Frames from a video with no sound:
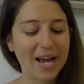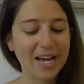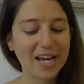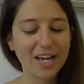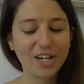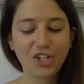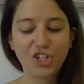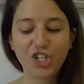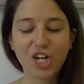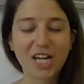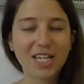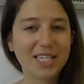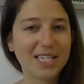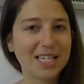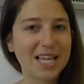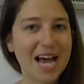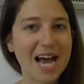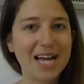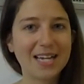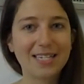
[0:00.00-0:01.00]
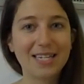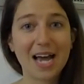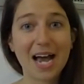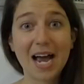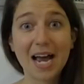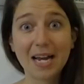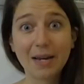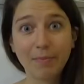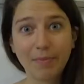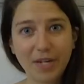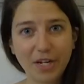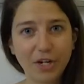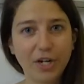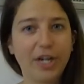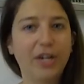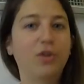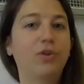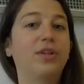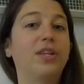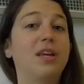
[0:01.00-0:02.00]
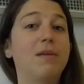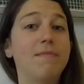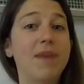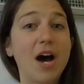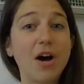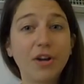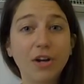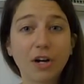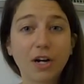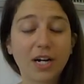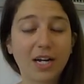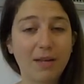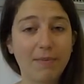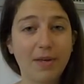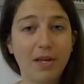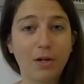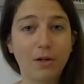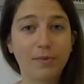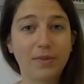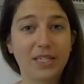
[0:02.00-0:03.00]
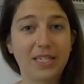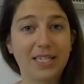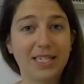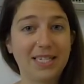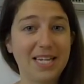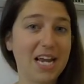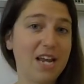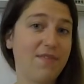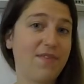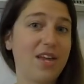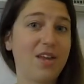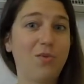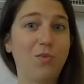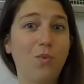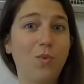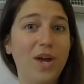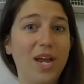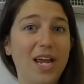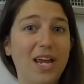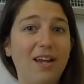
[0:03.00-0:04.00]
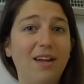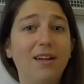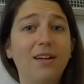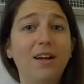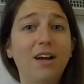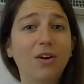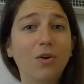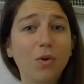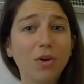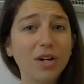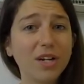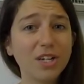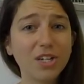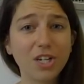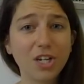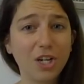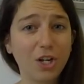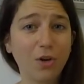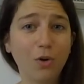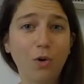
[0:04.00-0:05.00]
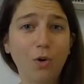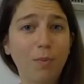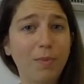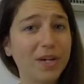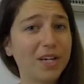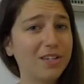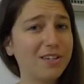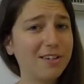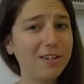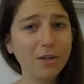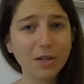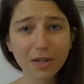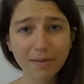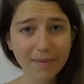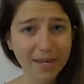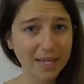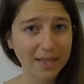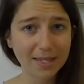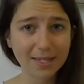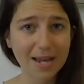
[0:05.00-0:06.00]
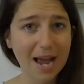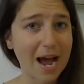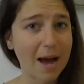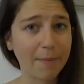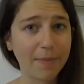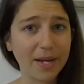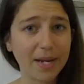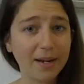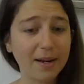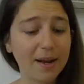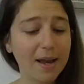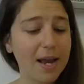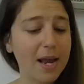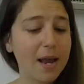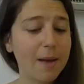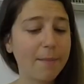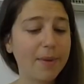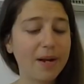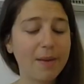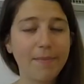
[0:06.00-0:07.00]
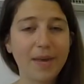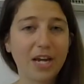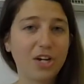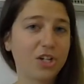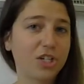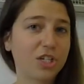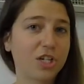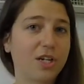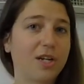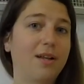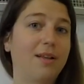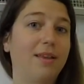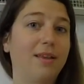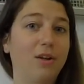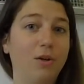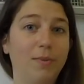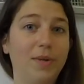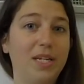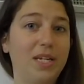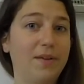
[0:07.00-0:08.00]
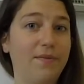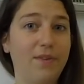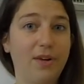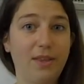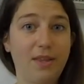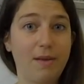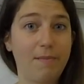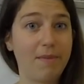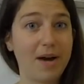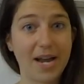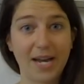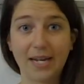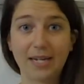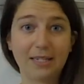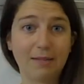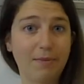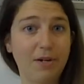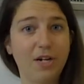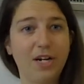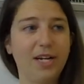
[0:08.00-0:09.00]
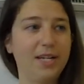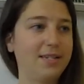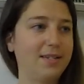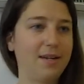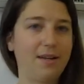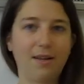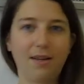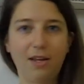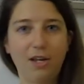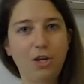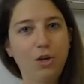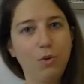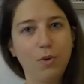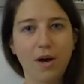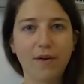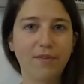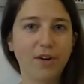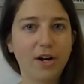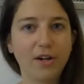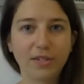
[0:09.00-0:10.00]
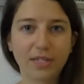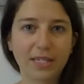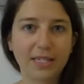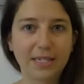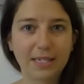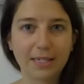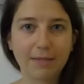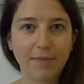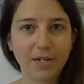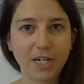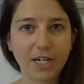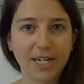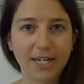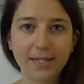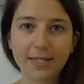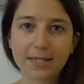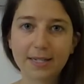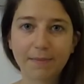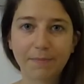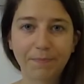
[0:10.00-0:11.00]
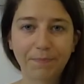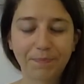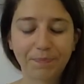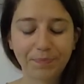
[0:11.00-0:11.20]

But adjust that time period or the amount you're going to be able to save and when according to you, because you can make this happen, but it may just look a little bit different than my experience and whoever else's experience.